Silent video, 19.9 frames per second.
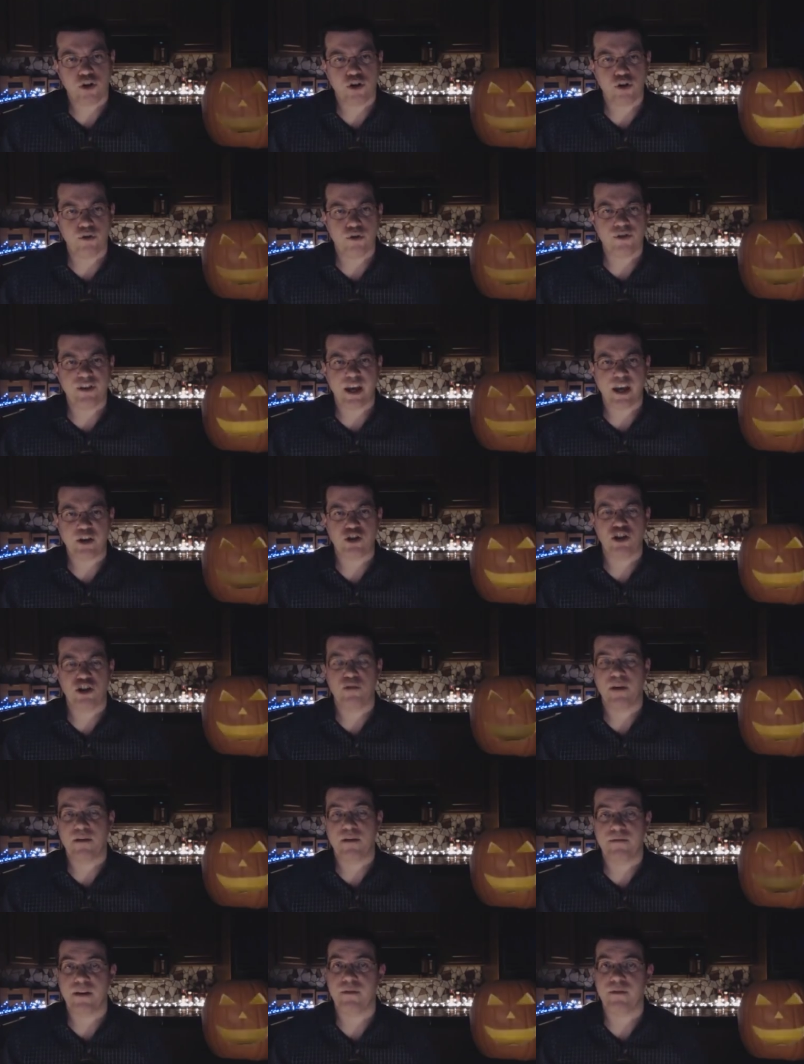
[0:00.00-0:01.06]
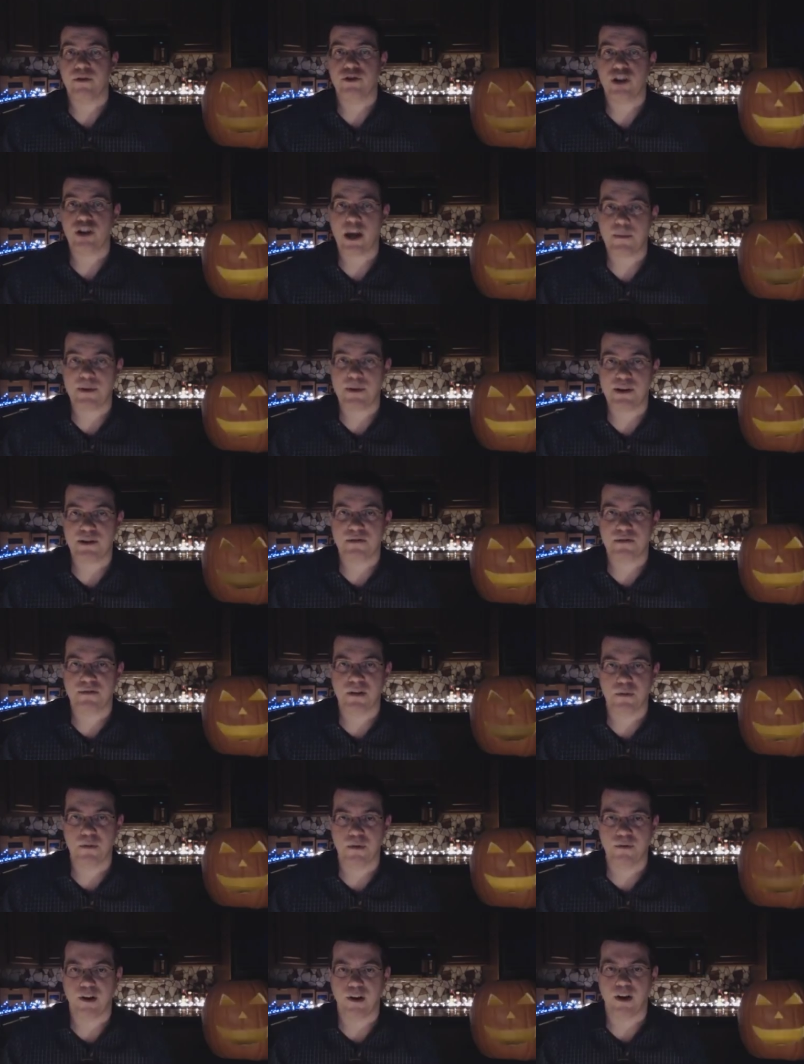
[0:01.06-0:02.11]
While Cure is actually my favorite
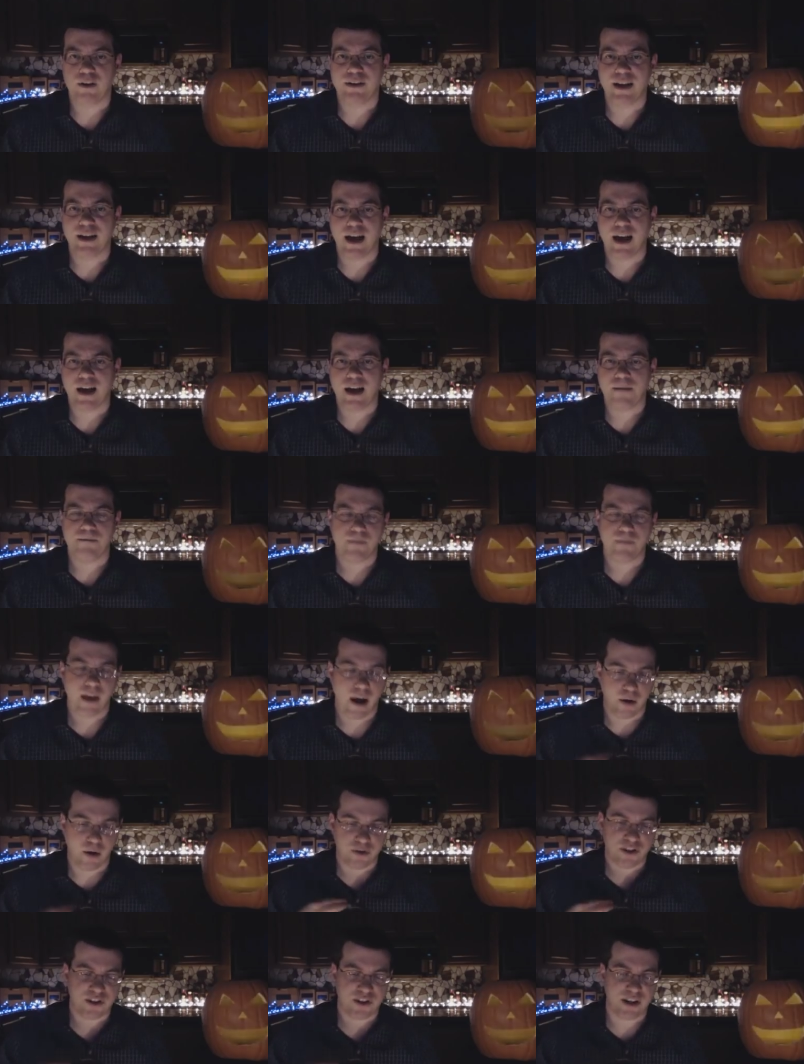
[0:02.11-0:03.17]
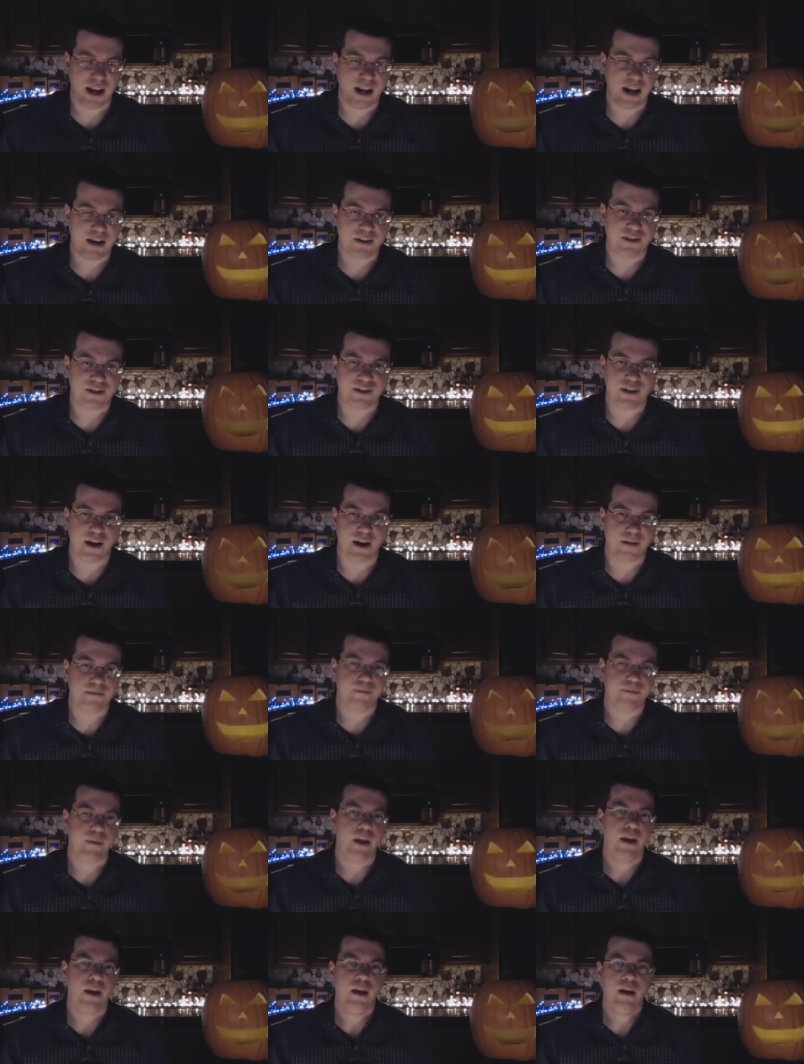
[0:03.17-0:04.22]
Japanese film of all time, outstanding
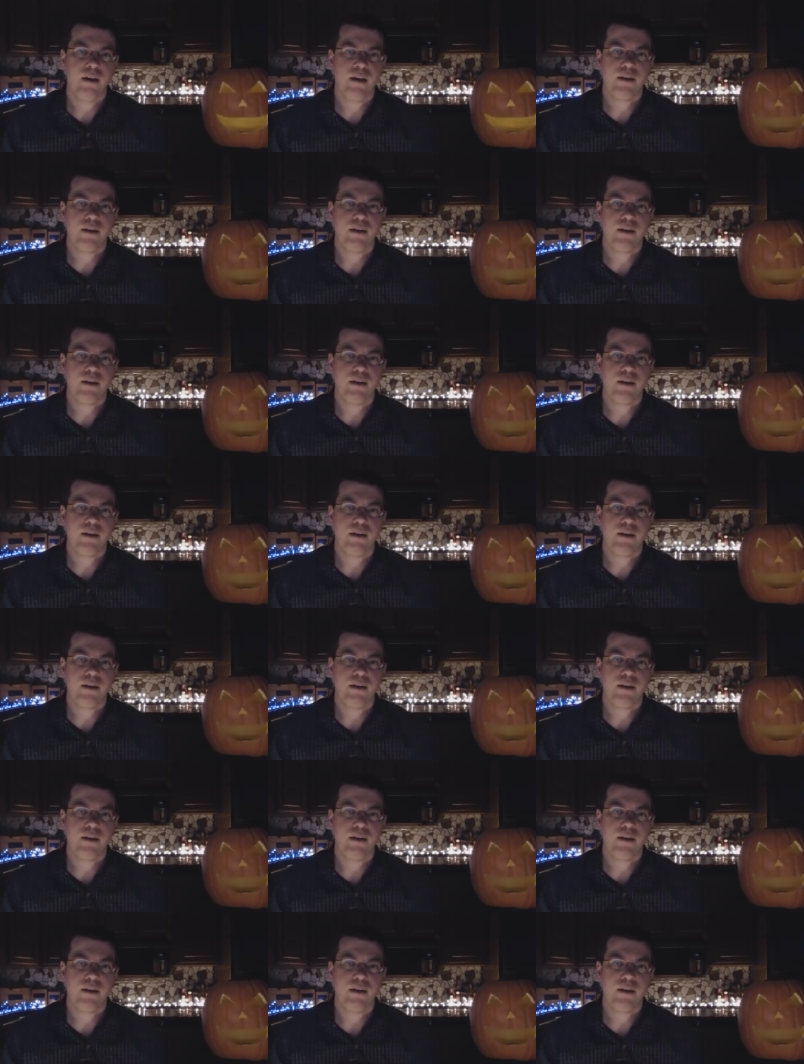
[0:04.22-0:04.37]
stuff,